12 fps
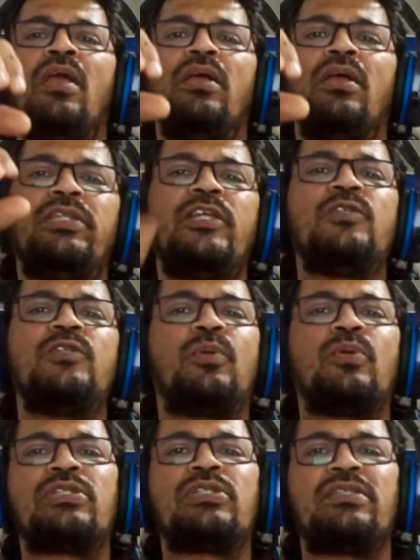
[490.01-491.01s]
These
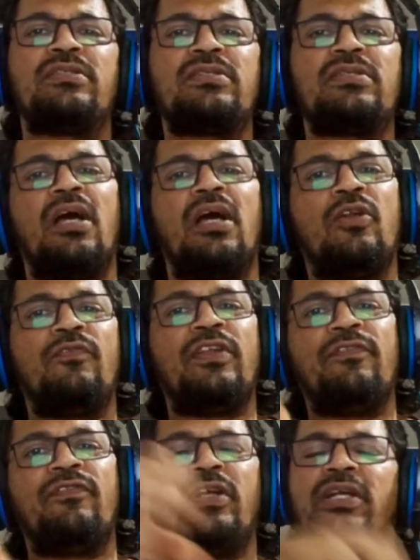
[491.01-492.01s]
processes are of
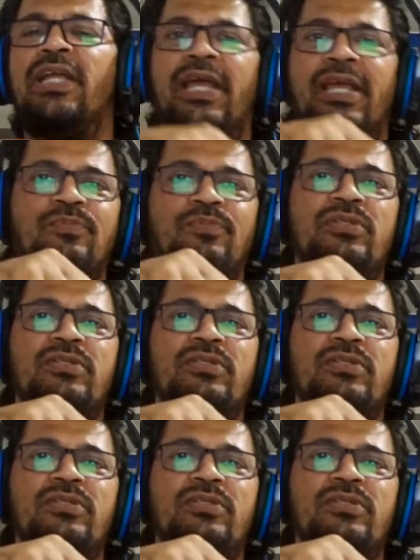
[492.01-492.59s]
different types.